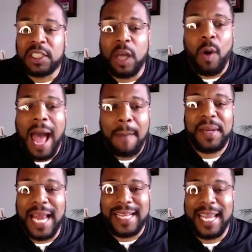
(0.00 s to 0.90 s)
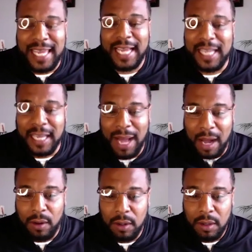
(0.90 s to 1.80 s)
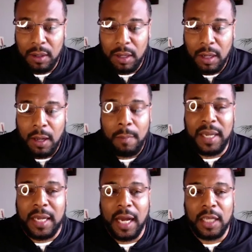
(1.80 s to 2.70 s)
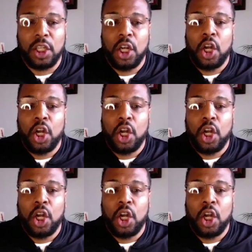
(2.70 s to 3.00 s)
so happy that they kicked him out, because